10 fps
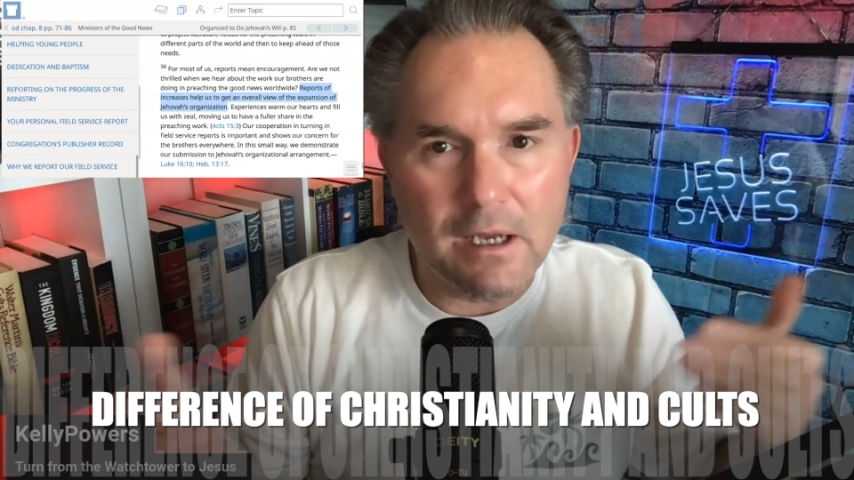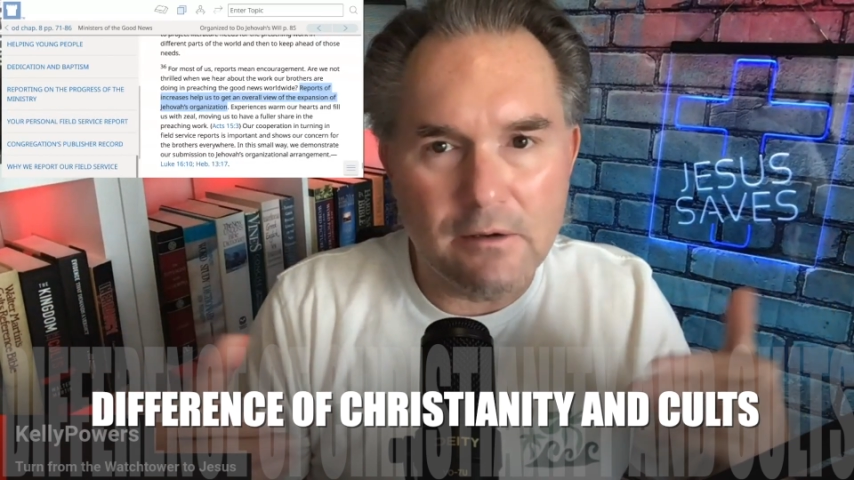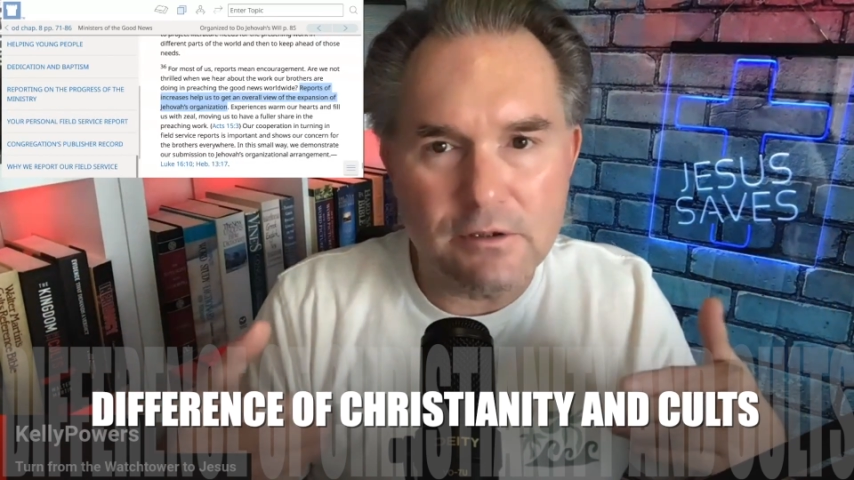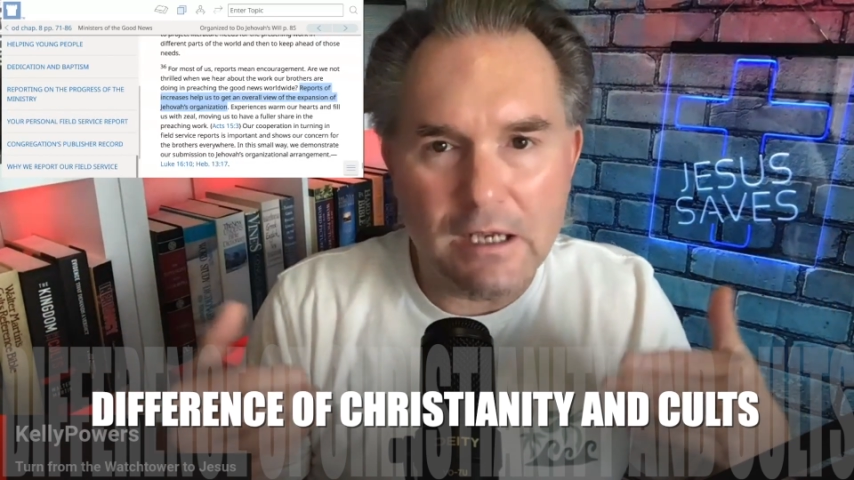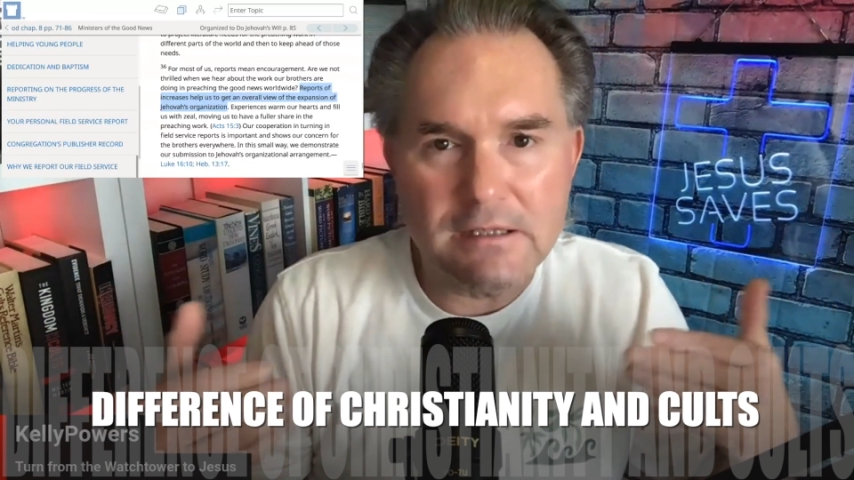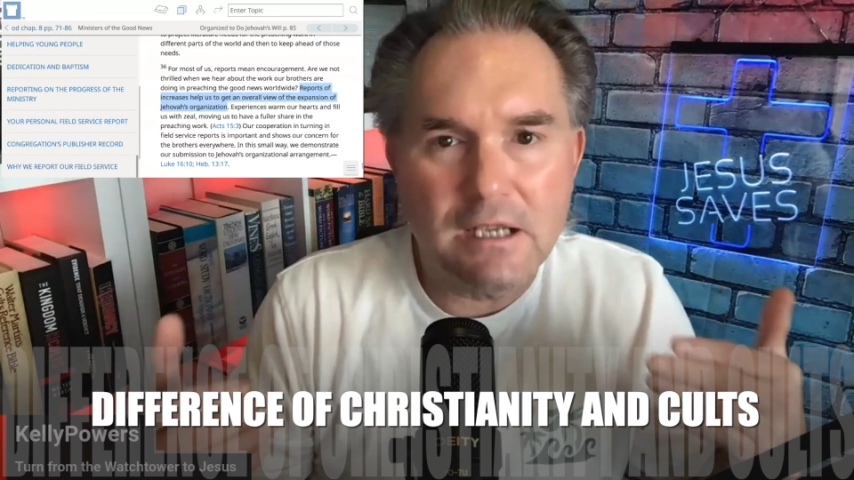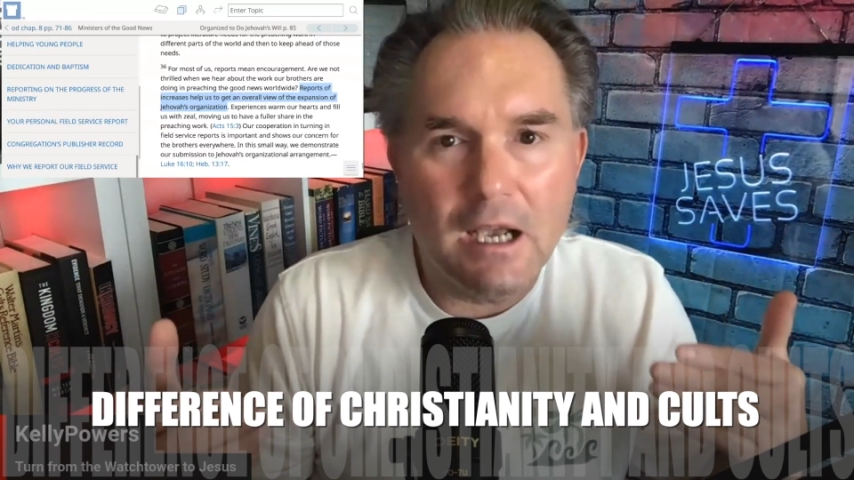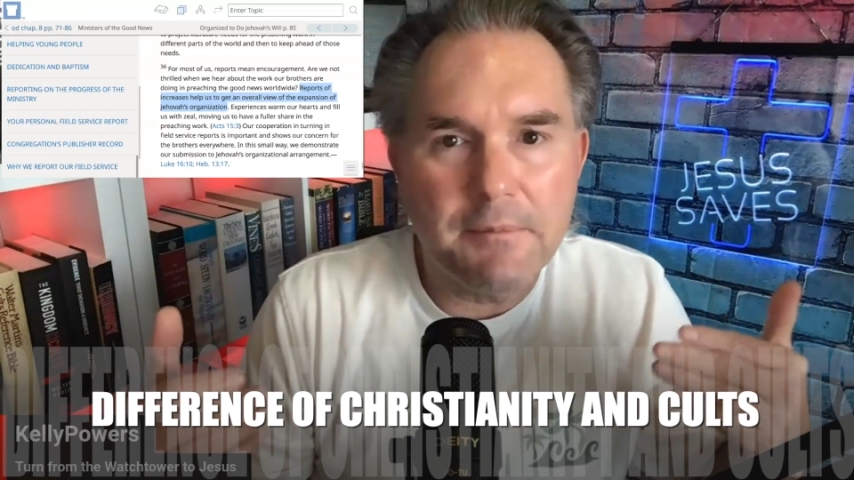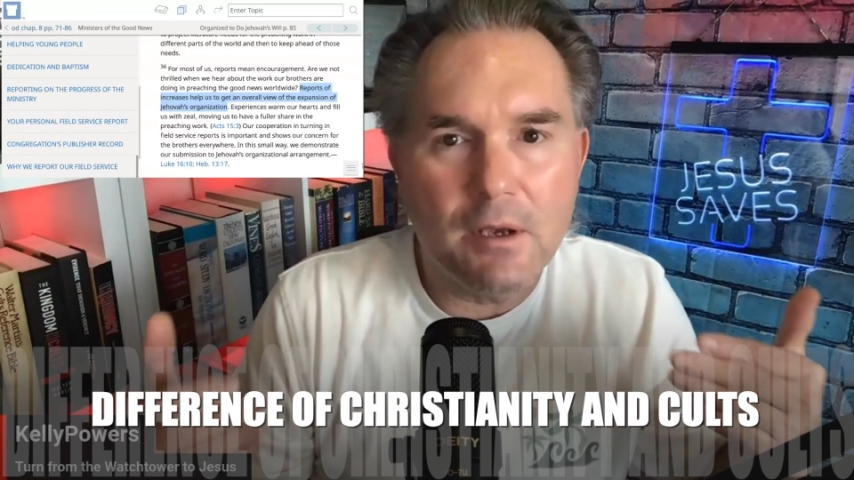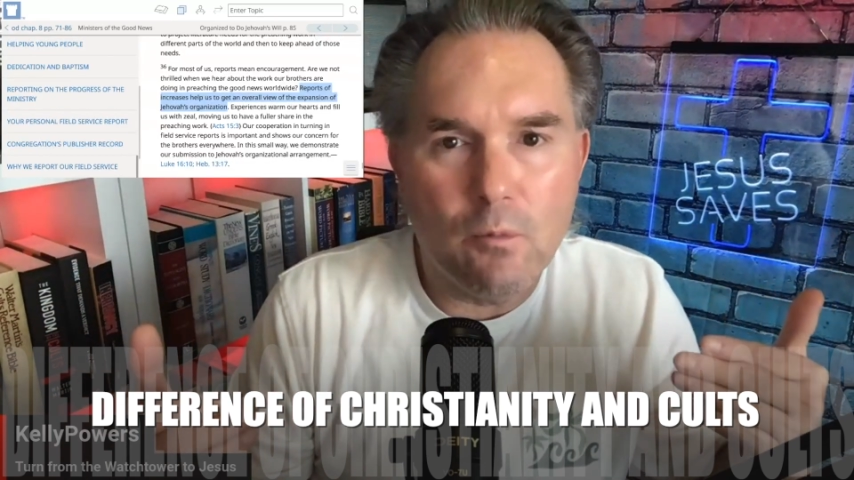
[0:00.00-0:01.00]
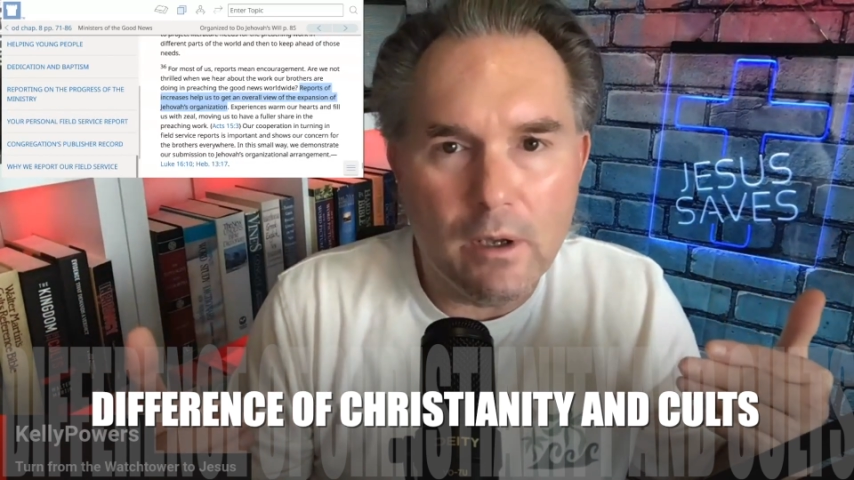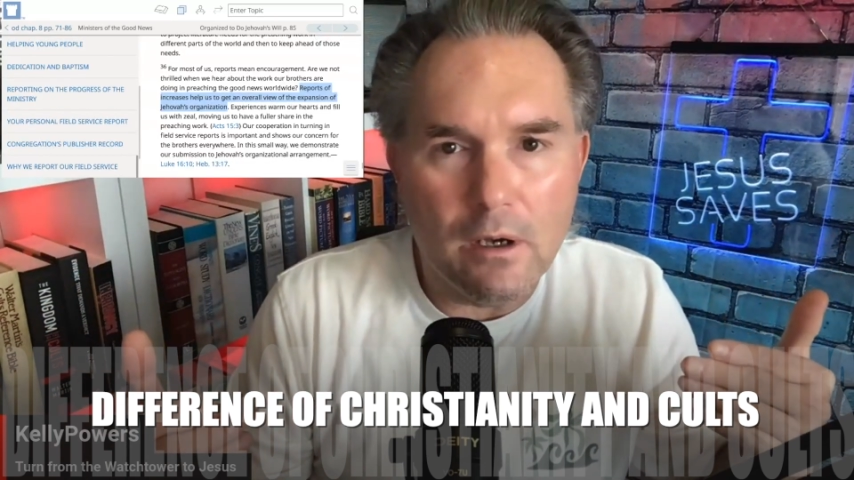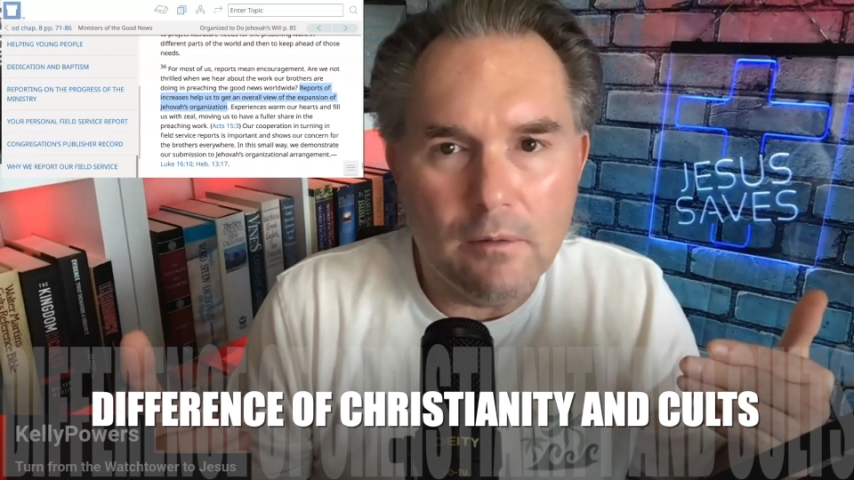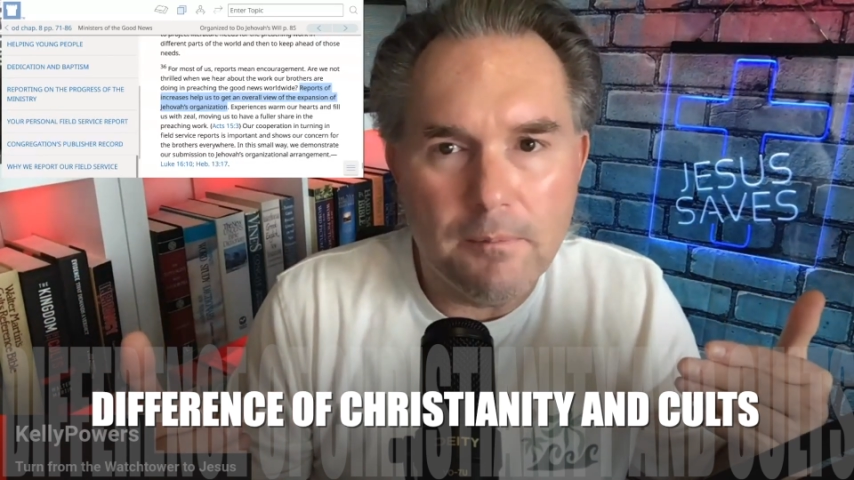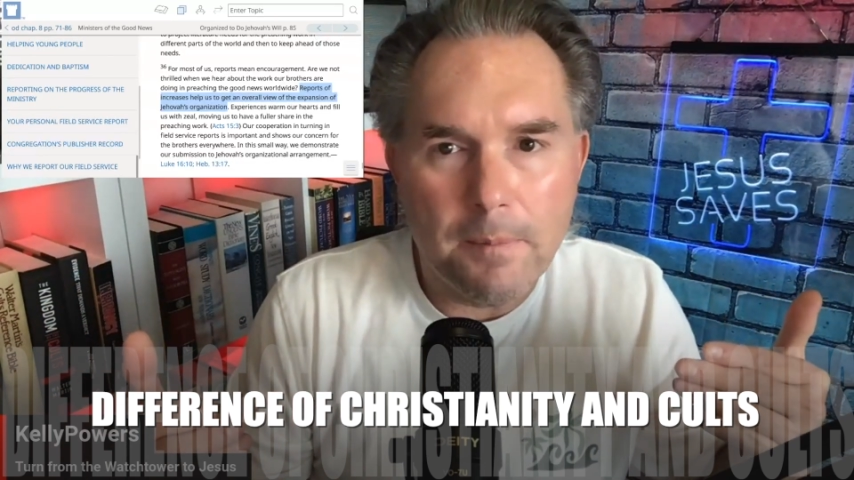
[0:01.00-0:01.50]
I at times I
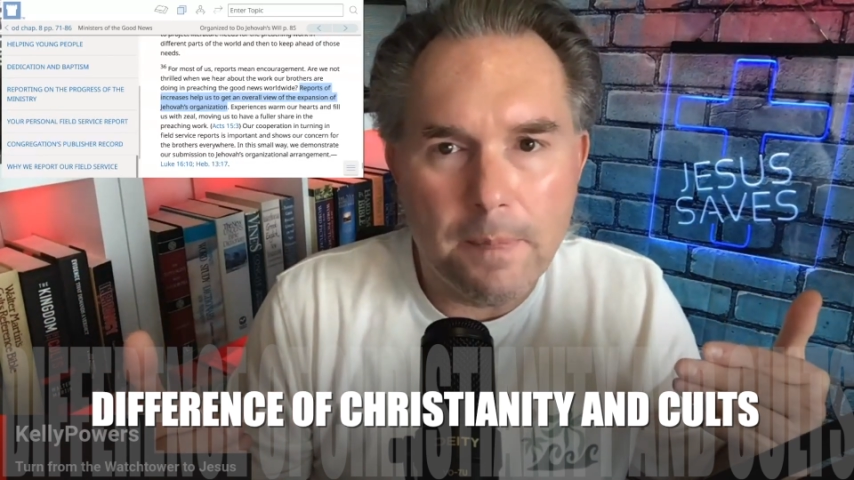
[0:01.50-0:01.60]
will.